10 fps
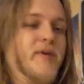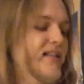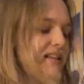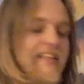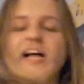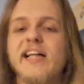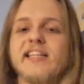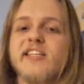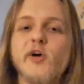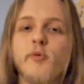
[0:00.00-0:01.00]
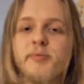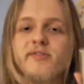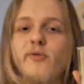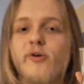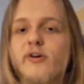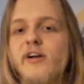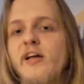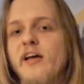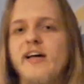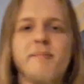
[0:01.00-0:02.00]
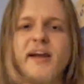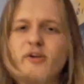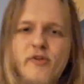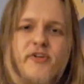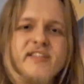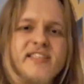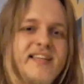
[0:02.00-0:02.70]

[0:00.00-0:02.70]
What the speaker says: and then not The Open Door? My girlfriend said